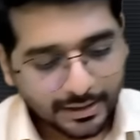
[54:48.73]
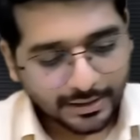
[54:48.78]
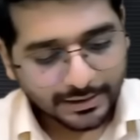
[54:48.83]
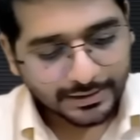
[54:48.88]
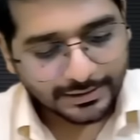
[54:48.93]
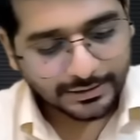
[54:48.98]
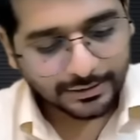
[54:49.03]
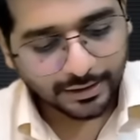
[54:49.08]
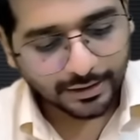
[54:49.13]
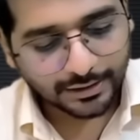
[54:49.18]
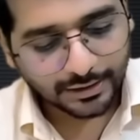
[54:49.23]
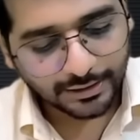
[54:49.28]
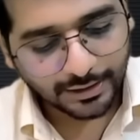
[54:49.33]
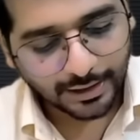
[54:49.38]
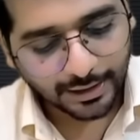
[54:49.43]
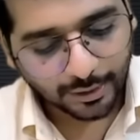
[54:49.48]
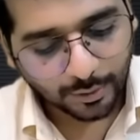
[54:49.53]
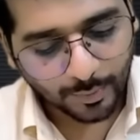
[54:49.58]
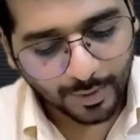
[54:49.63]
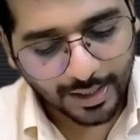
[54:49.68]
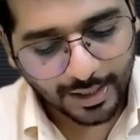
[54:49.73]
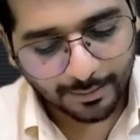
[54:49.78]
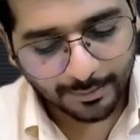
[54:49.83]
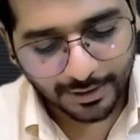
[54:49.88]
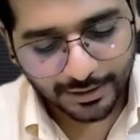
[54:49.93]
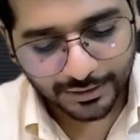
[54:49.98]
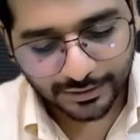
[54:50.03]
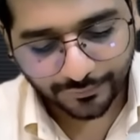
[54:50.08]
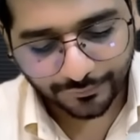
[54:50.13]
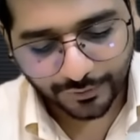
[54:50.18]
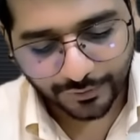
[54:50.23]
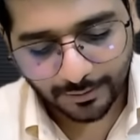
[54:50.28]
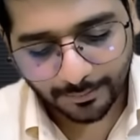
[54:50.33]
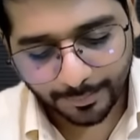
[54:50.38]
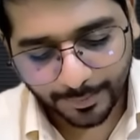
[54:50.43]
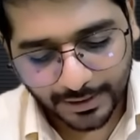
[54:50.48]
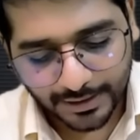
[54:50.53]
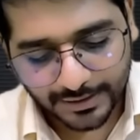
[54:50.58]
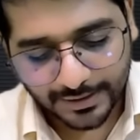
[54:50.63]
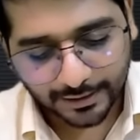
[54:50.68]
certain requirements of
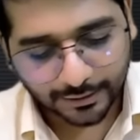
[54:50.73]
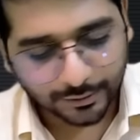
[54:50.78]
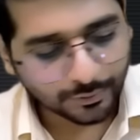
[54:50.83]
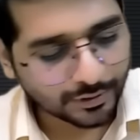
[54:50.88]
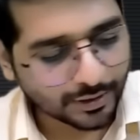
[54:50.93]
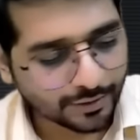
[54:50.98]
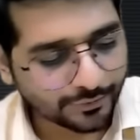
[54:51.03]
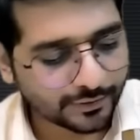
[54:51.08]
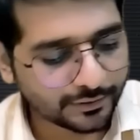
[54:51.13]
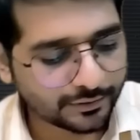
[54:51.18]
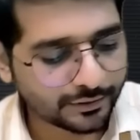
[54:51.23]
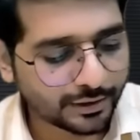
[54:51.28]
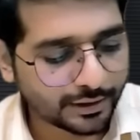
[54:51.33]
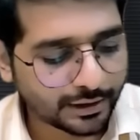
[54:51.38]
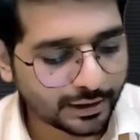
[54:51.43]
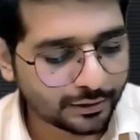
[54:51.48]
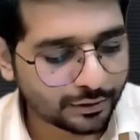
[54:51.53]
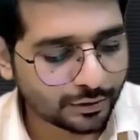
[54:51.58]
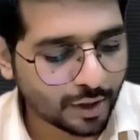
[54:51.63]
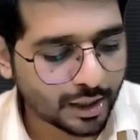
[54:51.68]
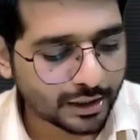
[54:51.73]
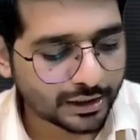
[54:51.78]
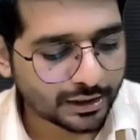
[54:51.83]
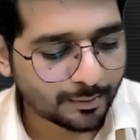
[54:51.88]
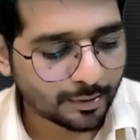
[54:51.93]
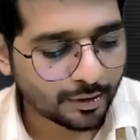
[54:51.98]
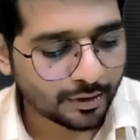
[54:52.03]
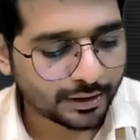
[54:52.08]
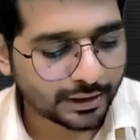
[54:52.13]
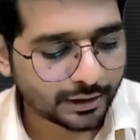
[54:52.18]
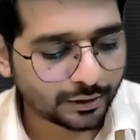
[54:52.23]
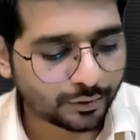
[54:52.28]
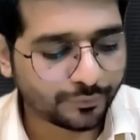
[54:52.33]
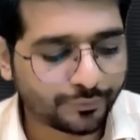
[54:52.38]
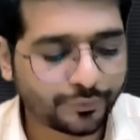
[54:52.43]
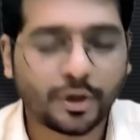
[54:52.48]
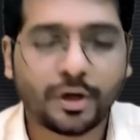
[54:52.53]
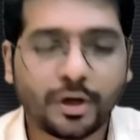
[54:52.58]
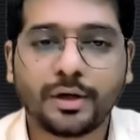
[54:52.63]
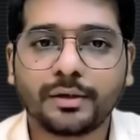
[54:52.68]
Companies Act 2013 not amounting to
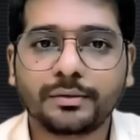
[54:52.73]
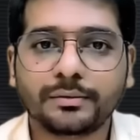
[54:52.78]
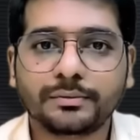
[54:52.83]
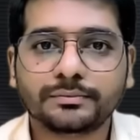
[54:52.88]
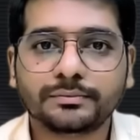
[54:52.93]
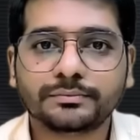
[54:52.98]
fraud,